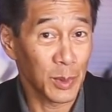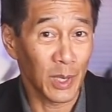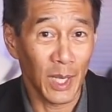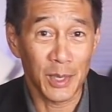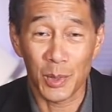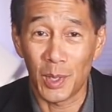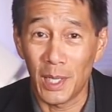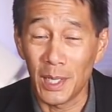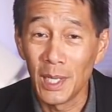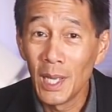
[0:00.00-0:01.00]

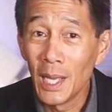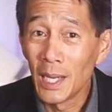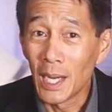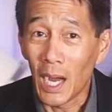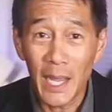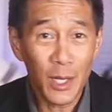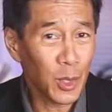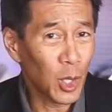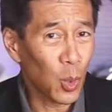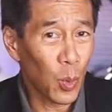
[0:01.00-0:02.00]
Celestron. I
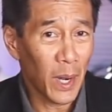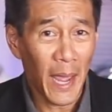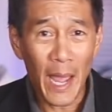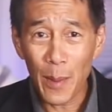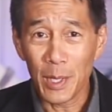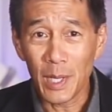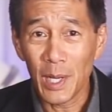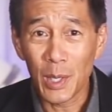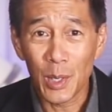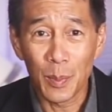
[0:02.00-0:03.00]
don't know what happened here,